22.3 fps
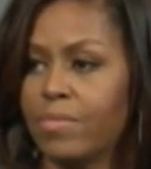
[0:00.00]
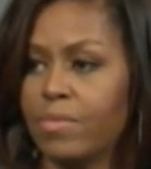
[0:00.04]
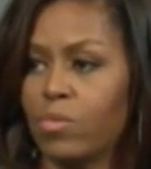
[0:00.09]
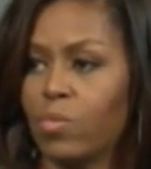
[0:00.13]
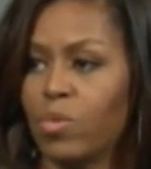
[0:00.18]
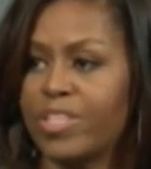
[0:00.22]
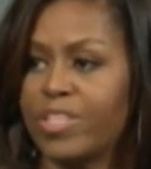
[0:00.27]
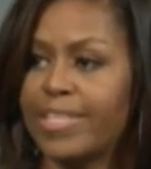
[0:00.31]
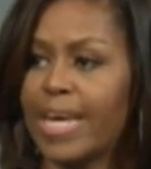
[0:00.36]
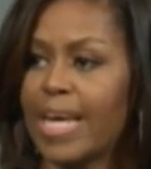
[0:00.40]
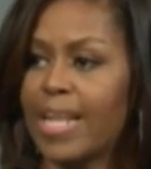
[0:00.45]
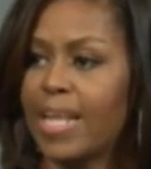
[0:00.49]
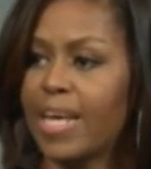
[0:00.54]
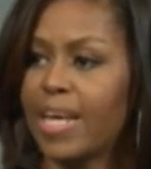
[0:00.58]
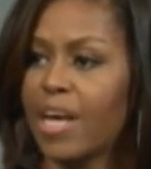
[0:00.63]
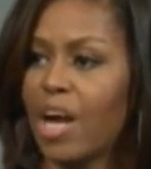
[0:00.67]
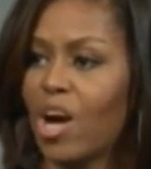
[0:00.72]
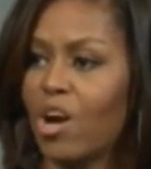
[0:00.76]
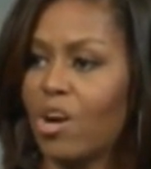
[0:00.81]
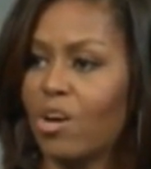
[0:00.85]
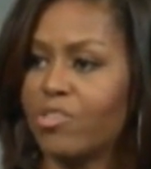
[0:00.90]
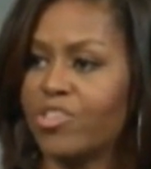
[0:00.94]
We're telling
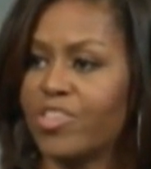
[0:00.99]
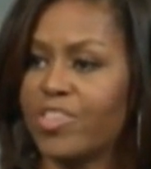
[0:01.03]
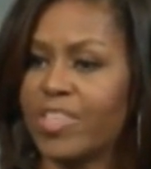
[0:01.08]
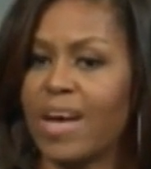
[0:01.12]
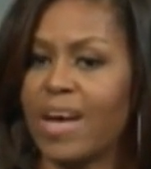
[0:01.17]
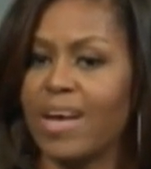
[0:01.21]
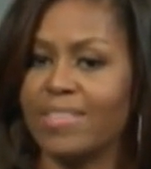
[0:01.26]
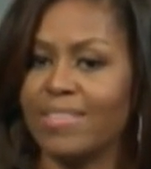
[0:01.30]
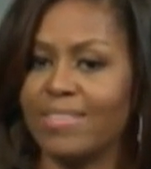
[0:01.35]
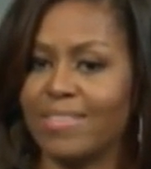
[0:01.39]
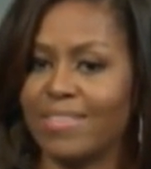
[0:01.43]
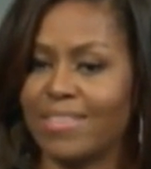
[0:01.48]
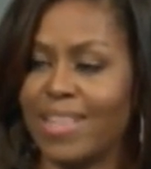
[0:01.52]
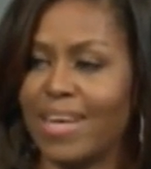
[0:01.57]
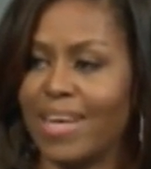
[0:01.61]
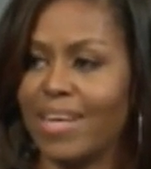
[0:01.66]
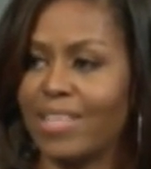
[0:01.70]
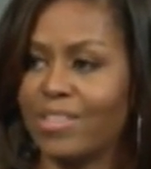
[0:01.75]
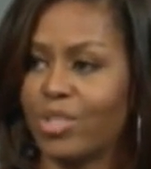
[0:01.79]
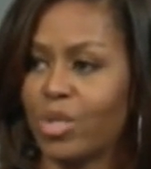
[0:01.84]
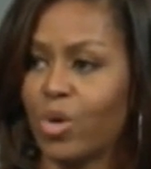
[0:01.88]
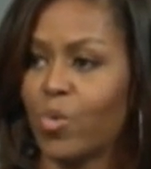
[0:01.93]
our sons
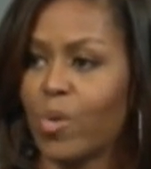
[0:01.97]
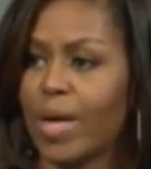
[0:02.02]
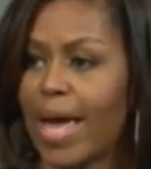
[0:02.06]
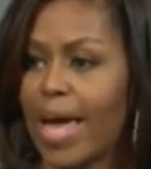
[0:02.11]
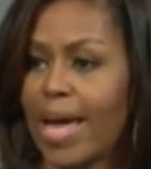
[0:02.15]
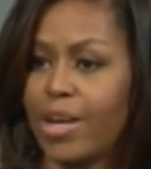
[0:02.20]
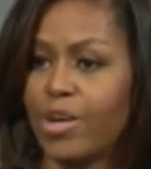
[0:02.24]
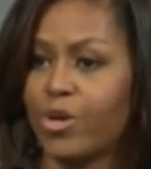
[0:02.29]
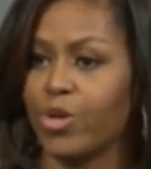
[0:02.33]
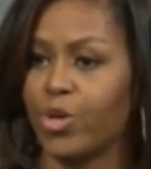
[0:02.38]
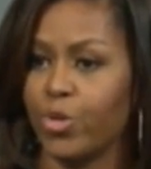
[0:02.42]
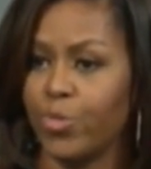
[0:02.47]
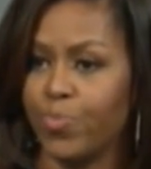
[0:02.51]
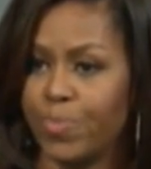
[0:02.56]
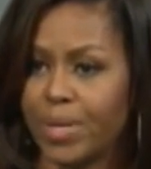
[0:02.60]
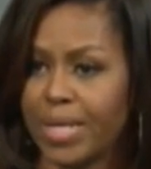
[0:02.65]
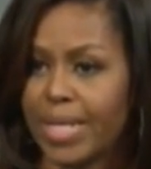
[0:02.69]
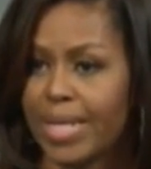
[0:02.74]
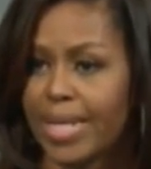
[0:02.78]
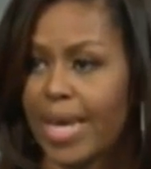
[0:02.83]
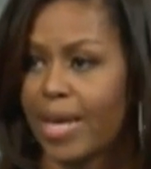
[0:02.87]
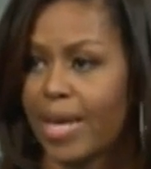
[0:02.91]
that it's okay to
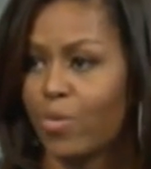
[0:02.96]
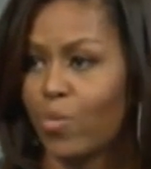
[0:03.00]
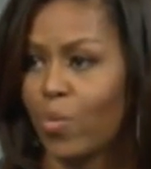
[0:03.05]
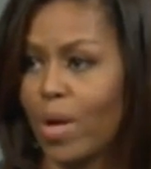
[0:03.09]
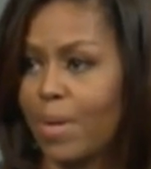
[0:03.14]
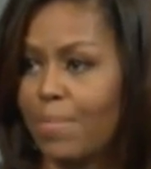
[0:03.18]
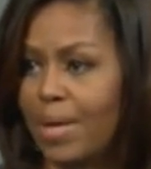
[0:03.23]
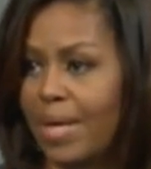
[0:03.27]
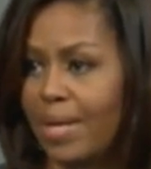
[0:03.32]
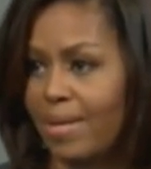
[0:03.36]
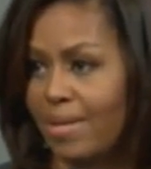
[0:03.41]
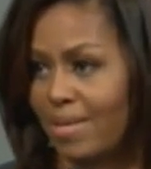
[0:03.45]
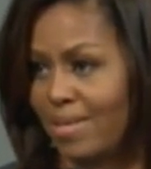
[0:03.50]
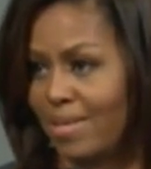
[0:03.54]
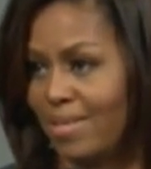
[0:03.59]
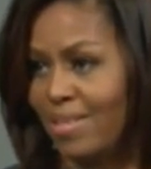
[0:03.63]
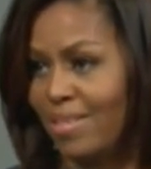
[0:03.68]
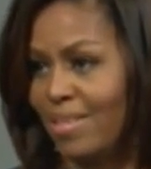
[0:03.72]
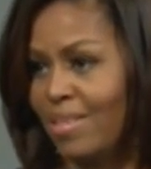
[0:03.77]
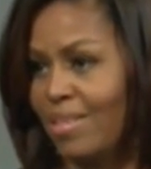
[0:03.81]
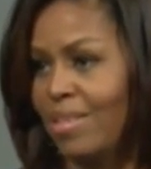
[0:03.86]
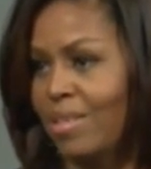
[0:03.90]
humiliate women.
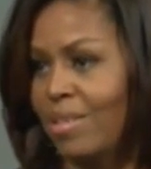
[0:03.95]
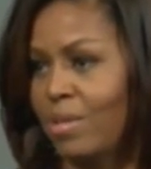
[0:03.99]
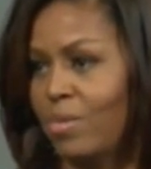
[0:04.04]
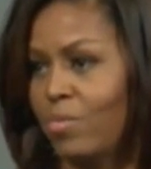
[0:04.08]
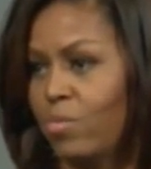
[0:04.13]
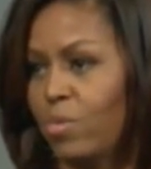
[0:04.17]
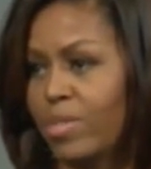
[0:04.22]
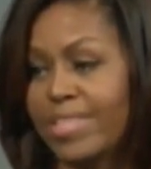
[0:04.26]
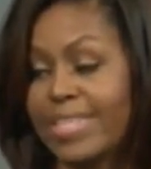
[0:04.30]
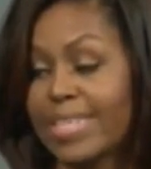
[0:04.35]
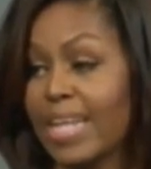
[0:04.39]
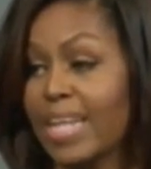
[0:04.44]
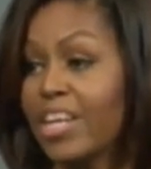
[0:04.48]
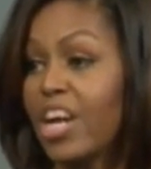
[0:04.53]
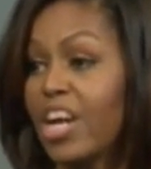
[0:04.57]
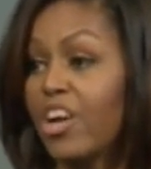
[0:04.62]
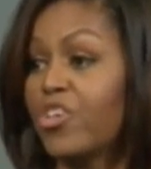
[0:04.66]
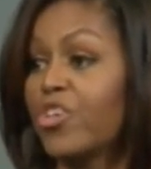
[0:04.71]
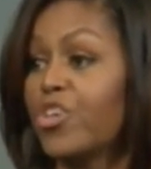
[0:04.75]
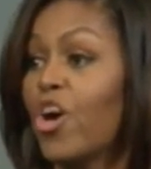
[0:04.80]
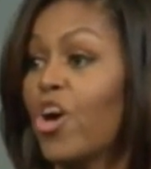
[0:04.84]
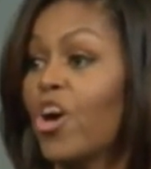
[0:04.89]
We're telling
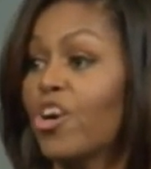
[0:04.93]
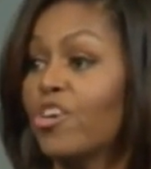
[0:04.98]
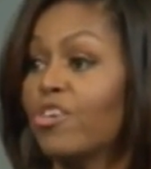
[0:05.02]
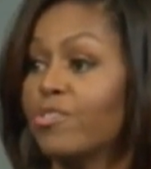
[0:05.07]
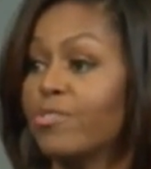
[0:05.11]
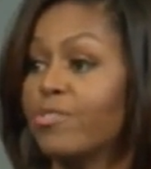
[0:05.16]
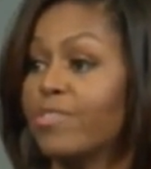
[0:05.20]
our daughters